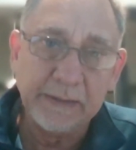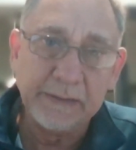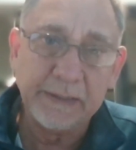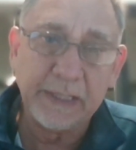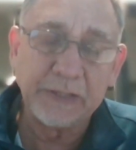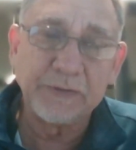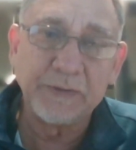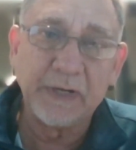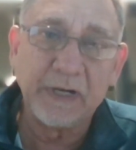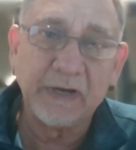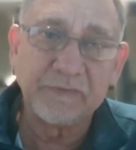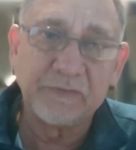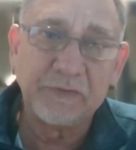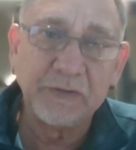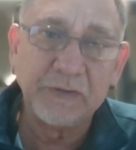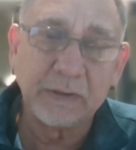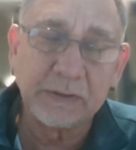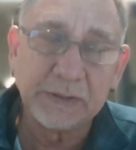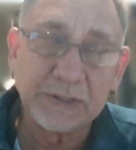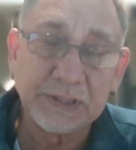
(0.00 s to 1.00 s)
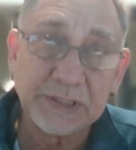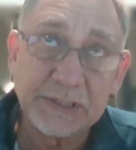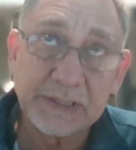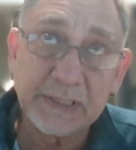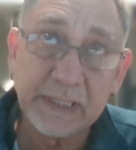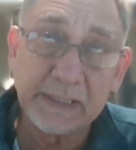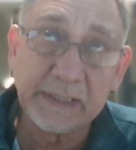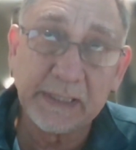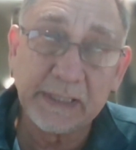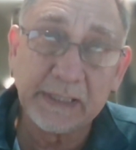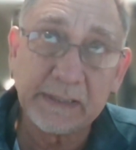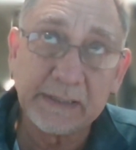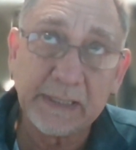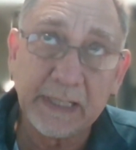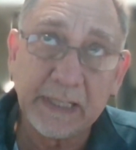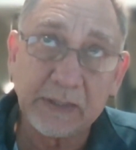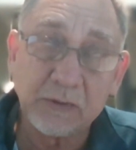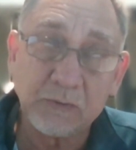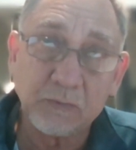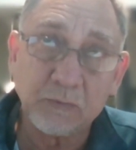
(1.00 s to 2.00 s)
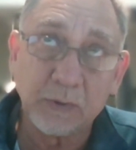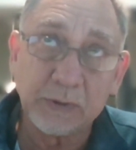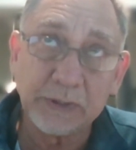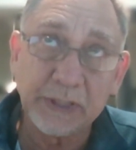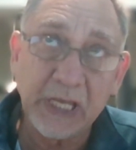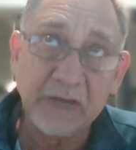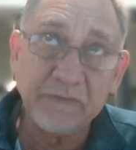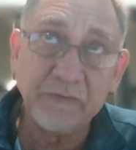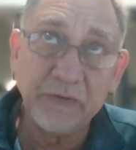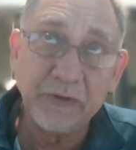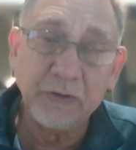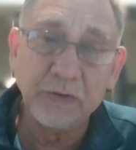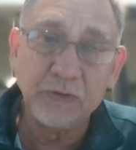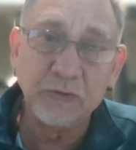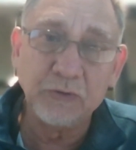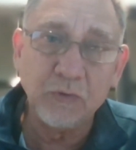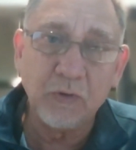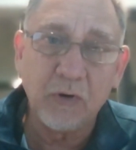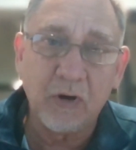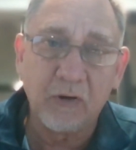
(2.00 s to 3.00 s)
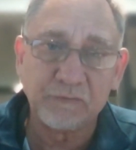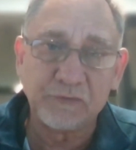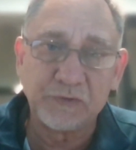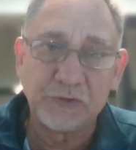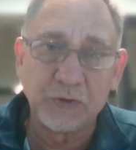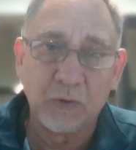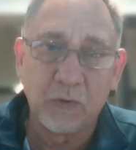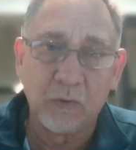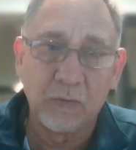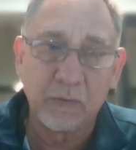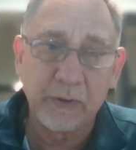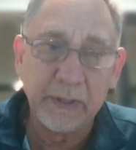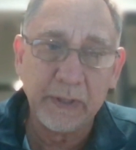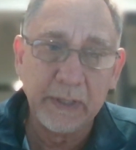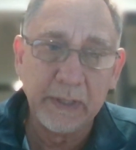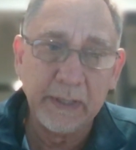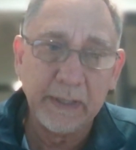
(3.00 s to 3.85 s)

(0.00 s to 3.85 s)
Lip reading: that you have to consider that whatever you do offshore